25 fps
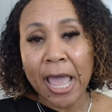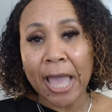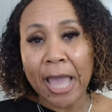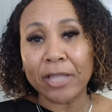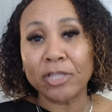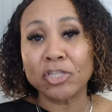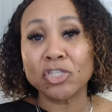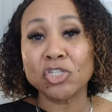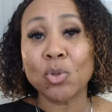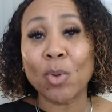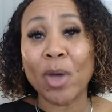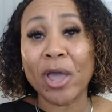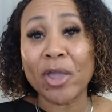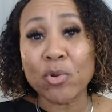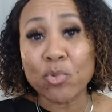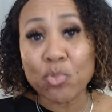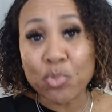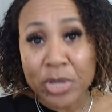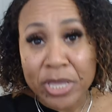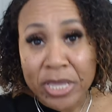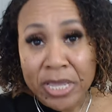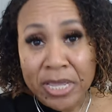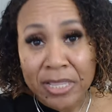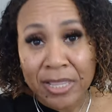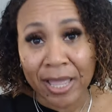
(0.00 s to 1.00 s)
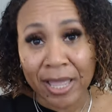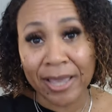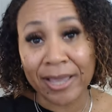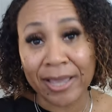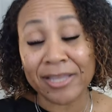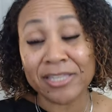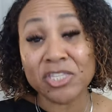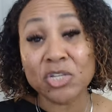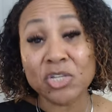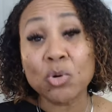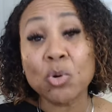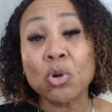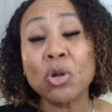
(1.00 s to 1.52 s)
And so I
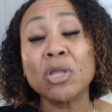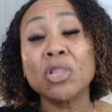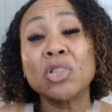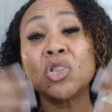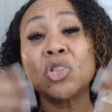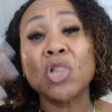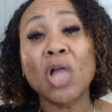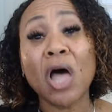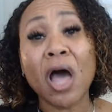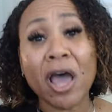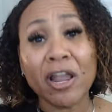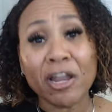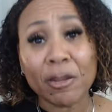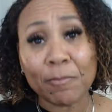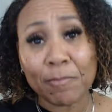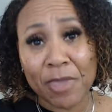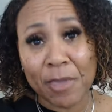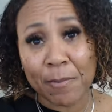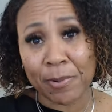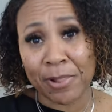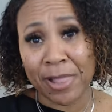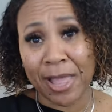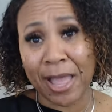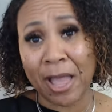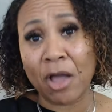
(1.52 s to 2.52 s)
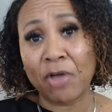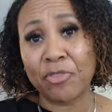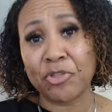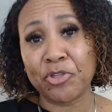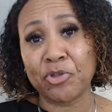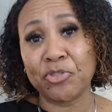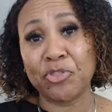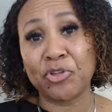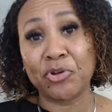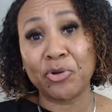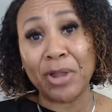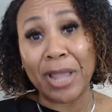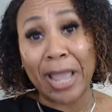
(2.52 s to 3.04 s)
realized there are a lot of people out there
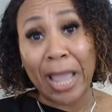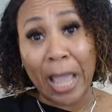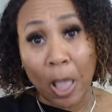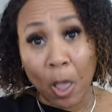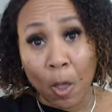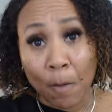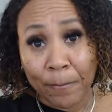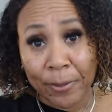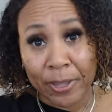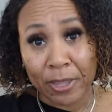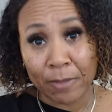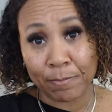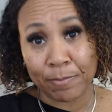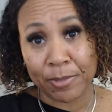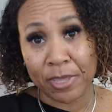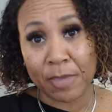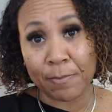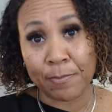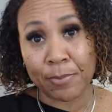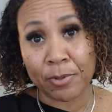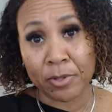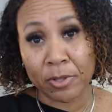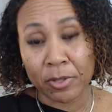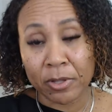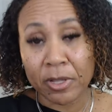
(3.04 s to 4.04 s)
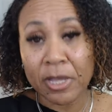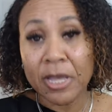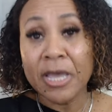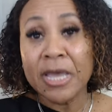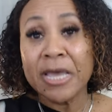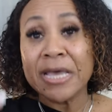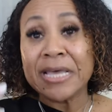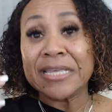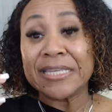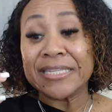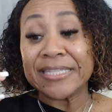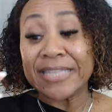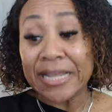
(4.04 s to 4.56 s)
that are helping people
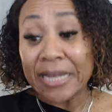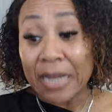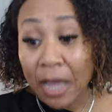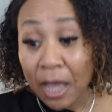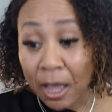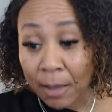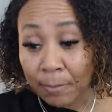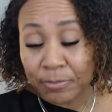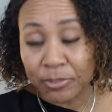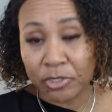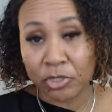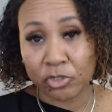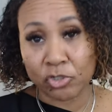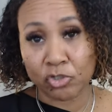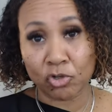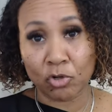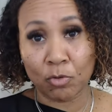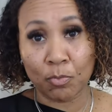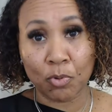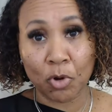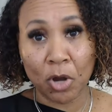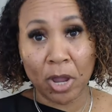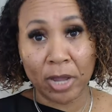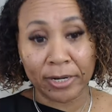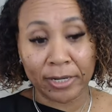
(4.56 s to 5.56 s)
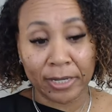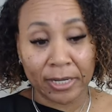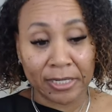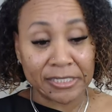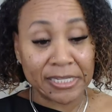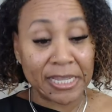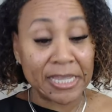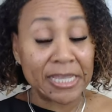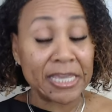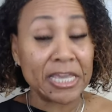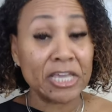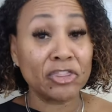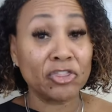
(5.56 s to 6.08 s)
set up digital products
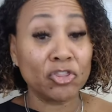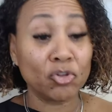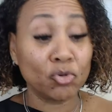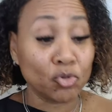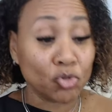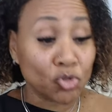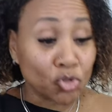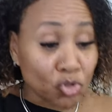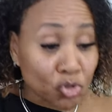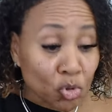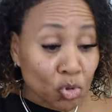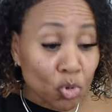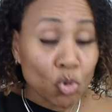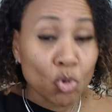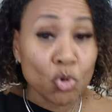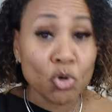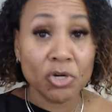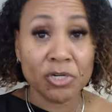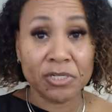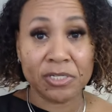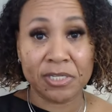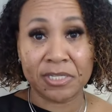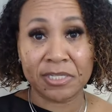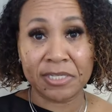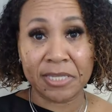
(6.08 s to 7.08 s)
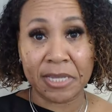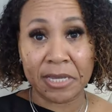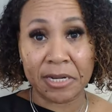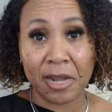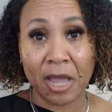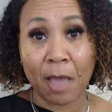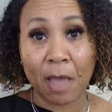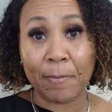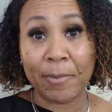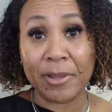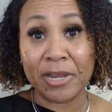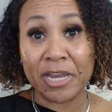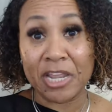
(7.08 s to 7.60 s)
and get their stores set
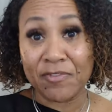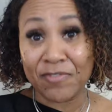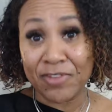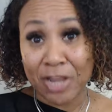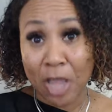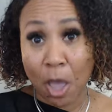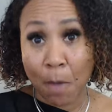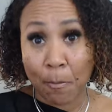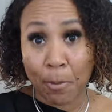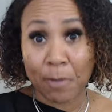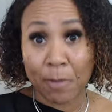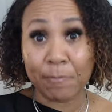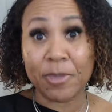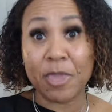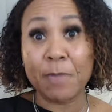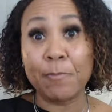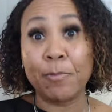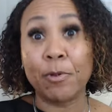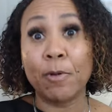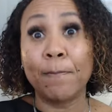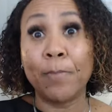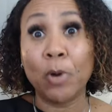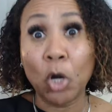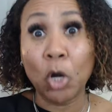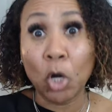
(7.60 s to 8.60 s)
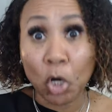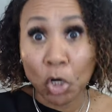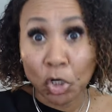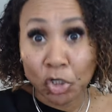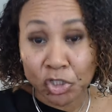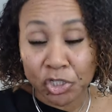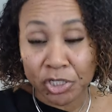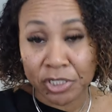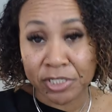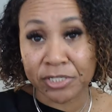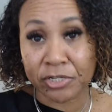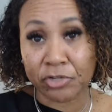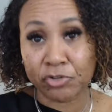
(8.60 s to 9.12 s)
up, and even helping people
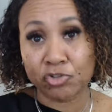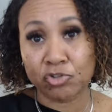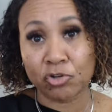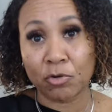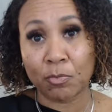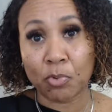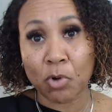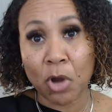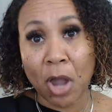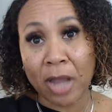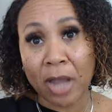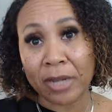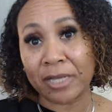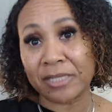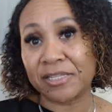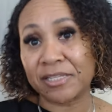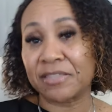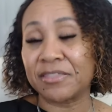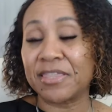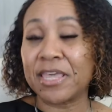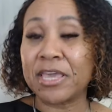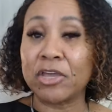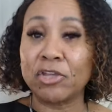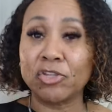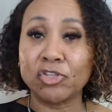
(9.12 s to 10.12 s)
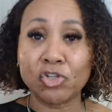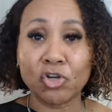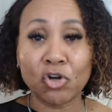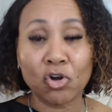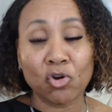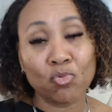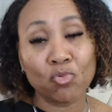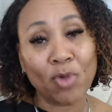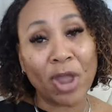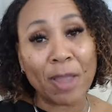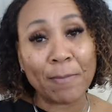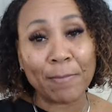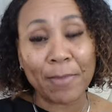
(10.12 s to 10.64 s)
purchase digital products that they can
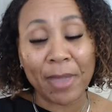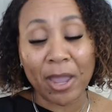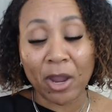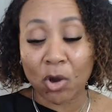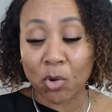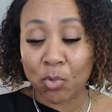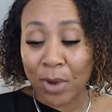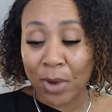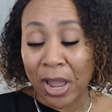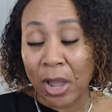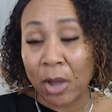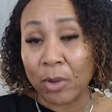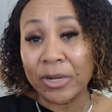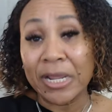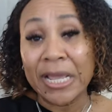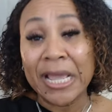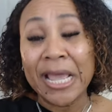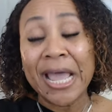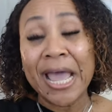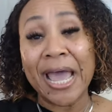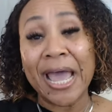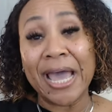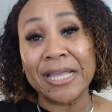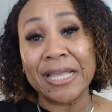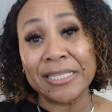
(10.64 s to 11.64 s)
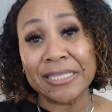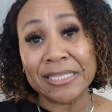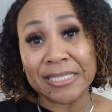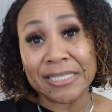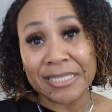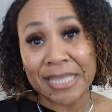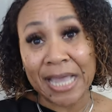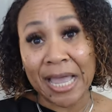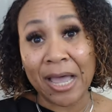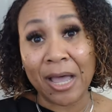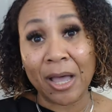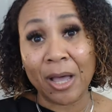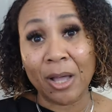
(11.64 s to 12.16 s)
turn right back around and
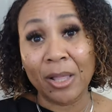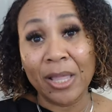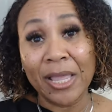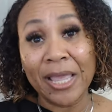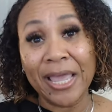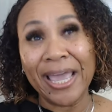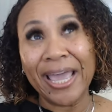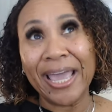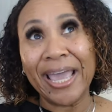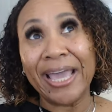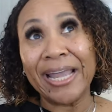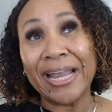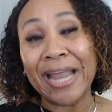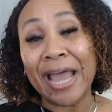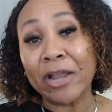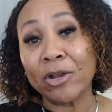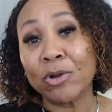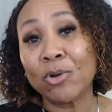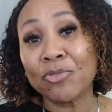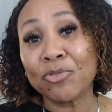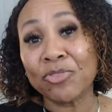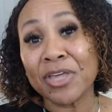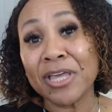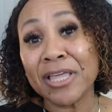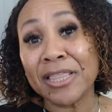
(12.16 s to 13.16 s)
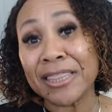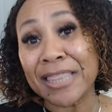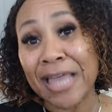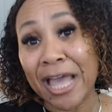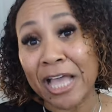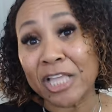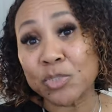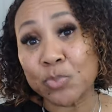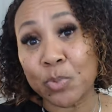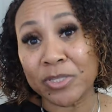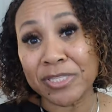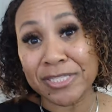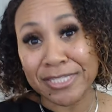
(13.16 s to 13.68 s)
sell. And I don't think
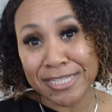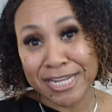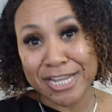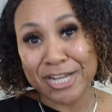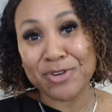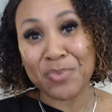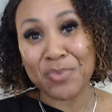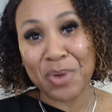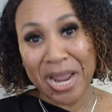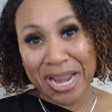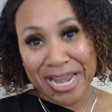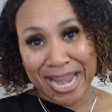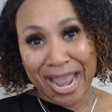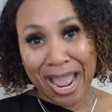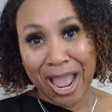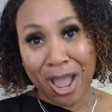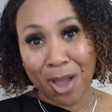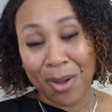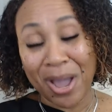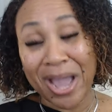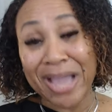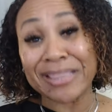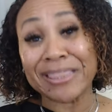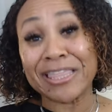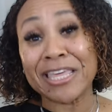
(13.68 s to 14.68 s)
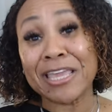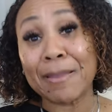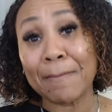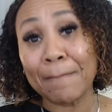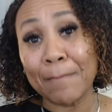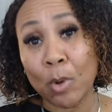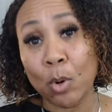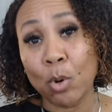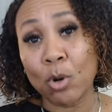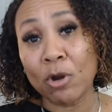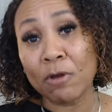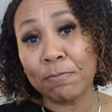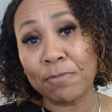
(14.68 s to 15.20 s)
that's what's needed right now. I think
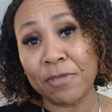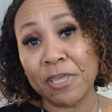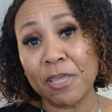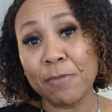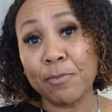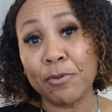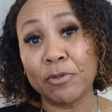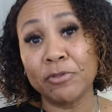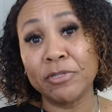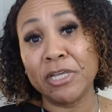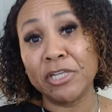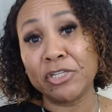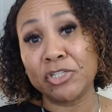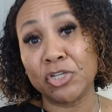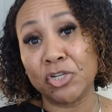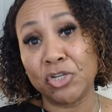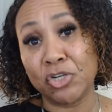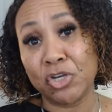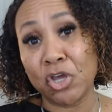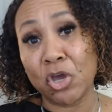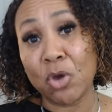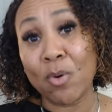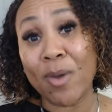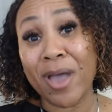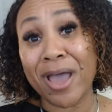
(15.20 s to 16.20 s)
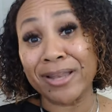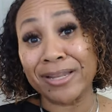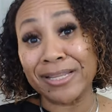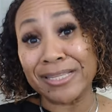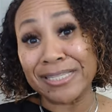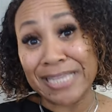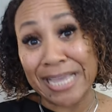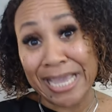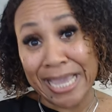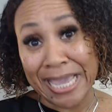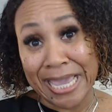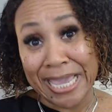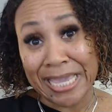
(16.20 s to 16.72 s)
more people need to know how to
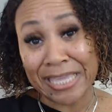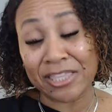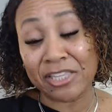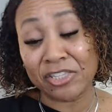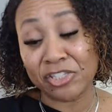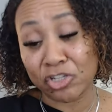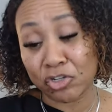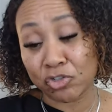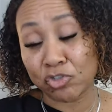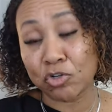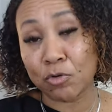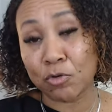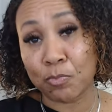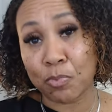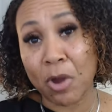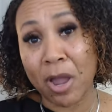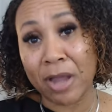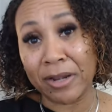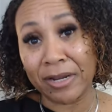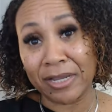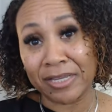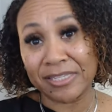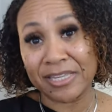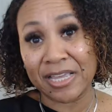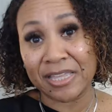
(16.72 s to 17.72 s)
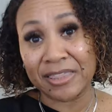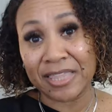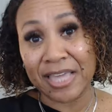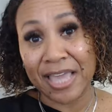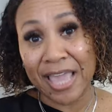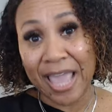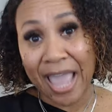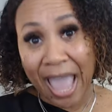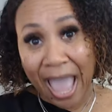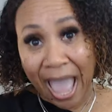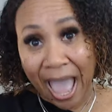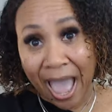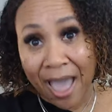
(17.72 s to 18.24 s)
take the digital products that they
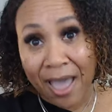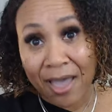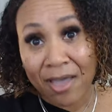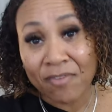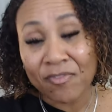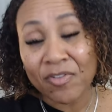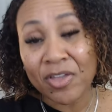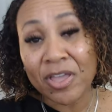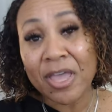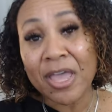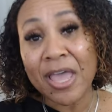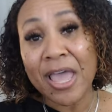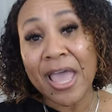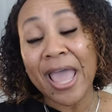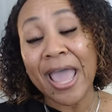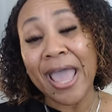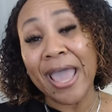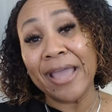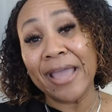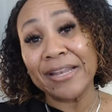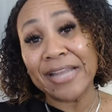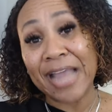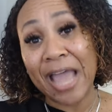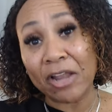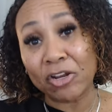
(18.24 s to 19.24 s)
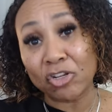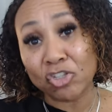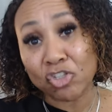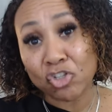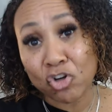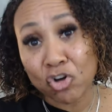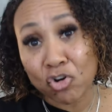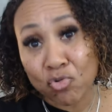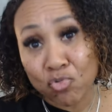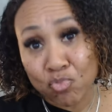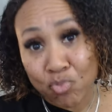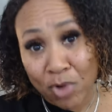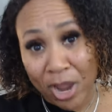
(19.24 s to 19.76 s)
have and how to
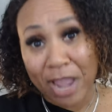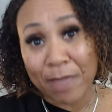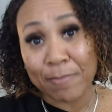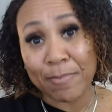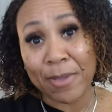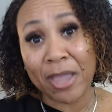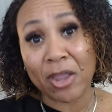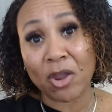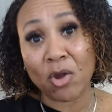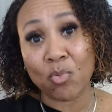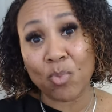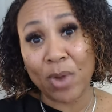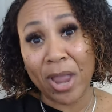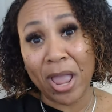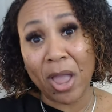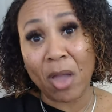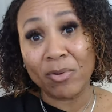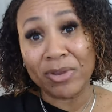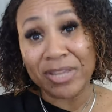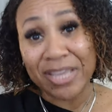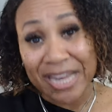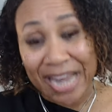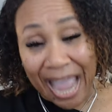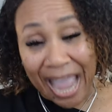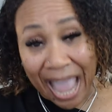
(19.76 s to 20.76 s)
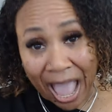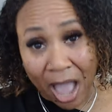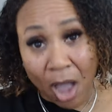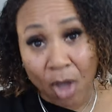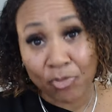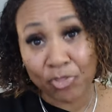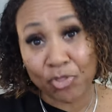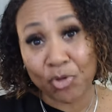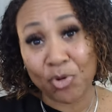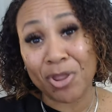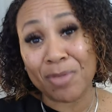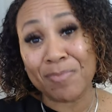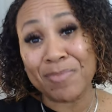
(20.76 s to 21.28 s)
turn right back around, get
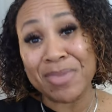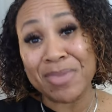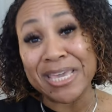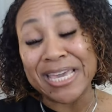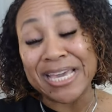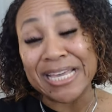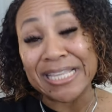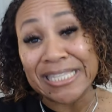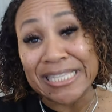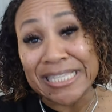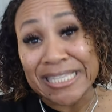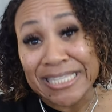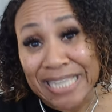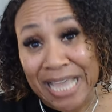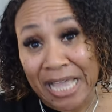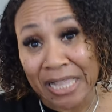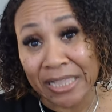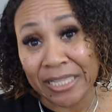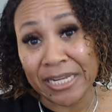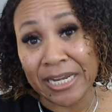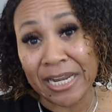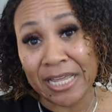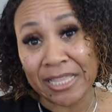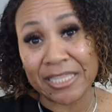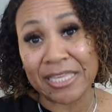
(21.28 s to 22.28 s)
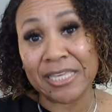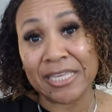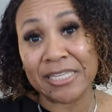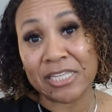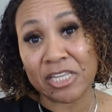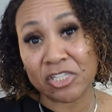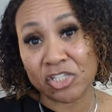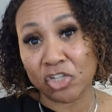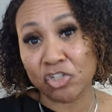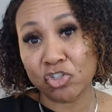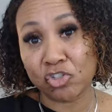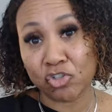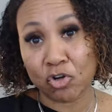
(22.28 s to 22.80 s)
out there, and begin selling these
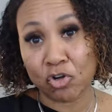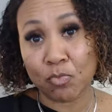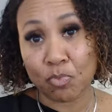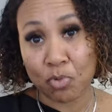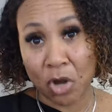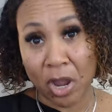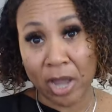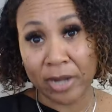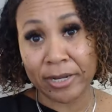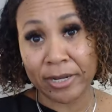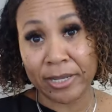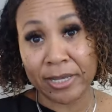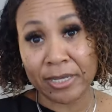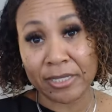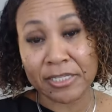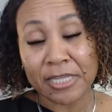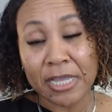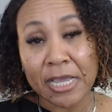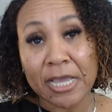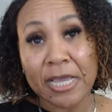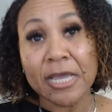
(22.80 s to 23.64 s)
digital products.